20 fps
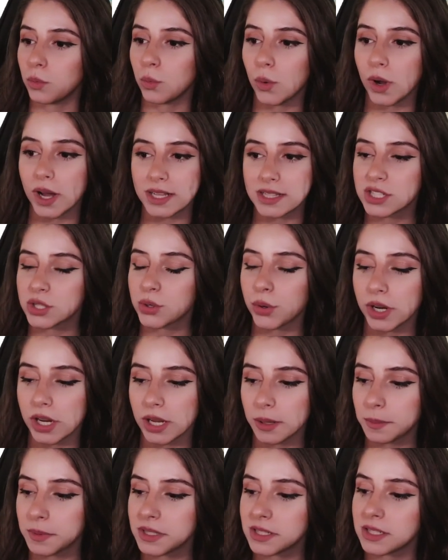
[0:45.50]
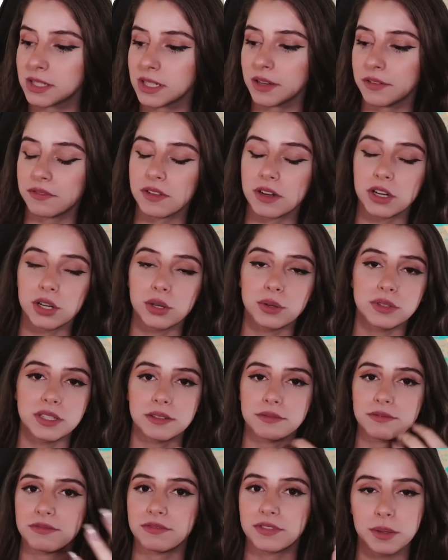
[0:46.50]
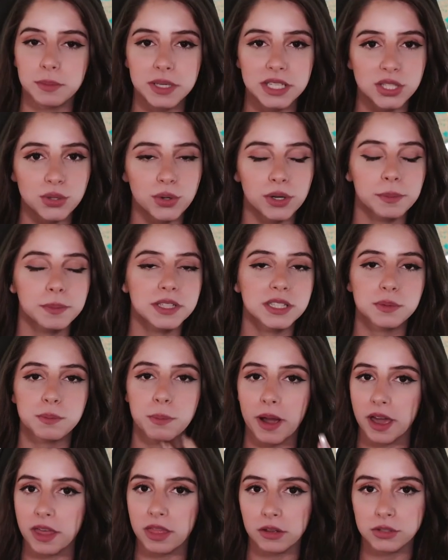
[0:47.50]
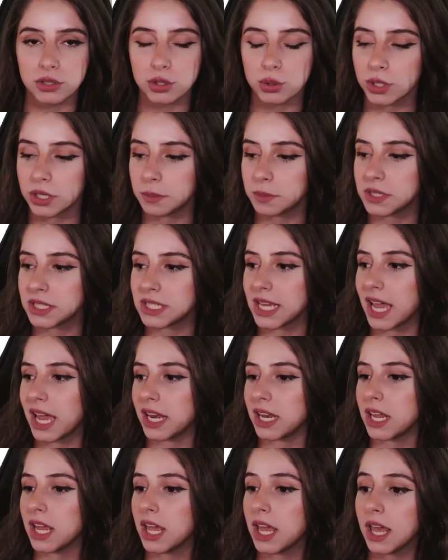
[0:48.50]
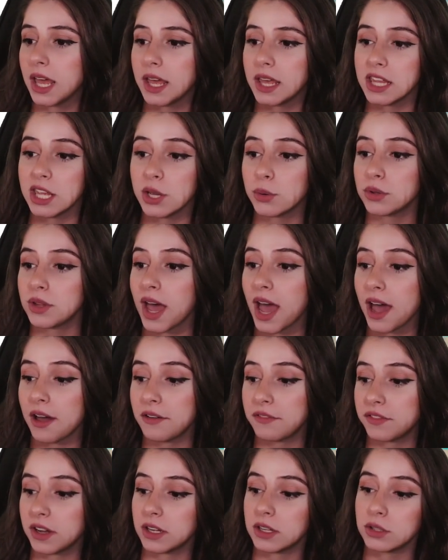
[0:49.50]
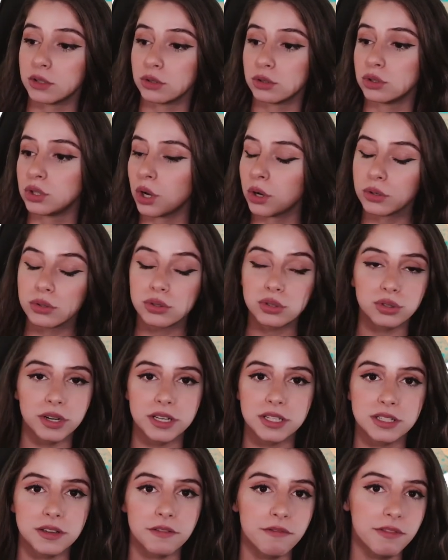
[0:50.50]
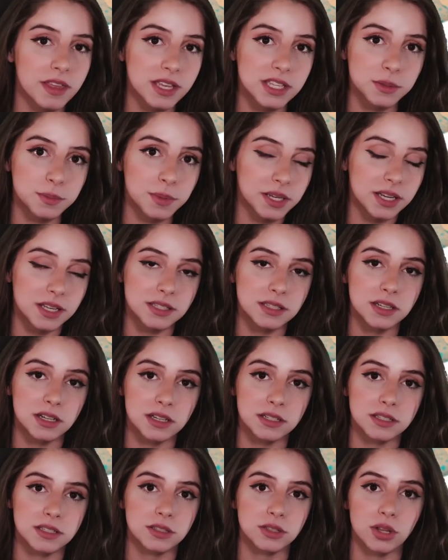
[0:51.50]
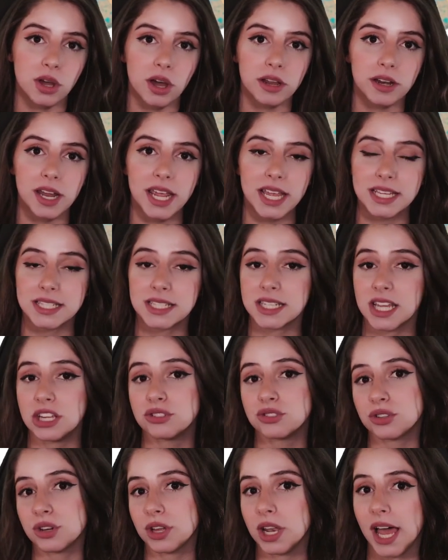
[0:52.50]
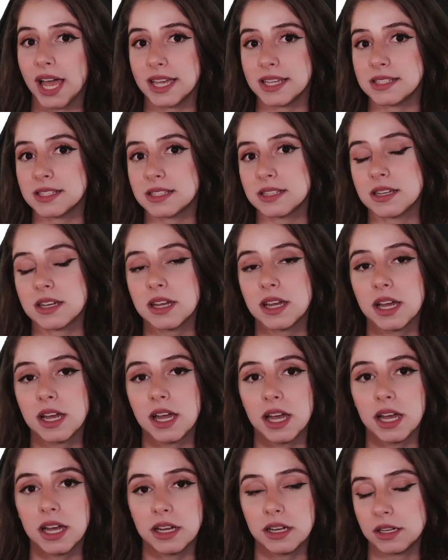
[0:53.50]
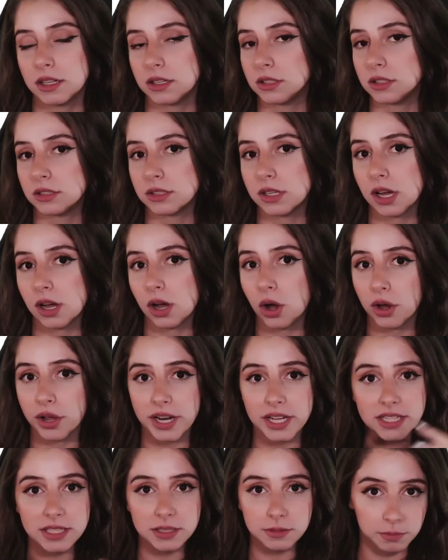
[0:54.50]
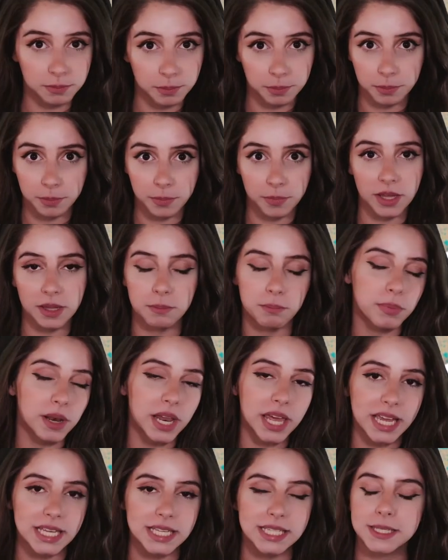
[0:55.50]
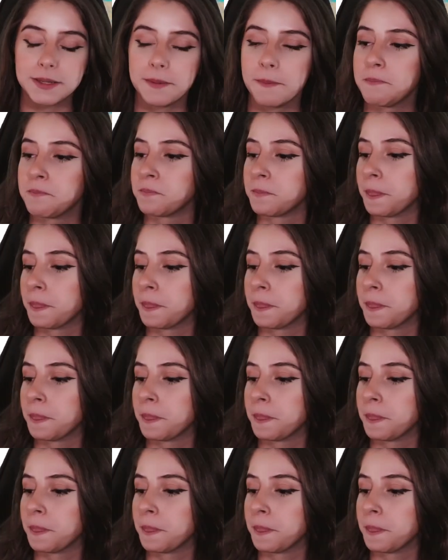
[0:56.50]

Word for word: what scripts, if they're using VB scripts, Python scripts, and you would have no trace of this because there's not a centralized uh, audit in place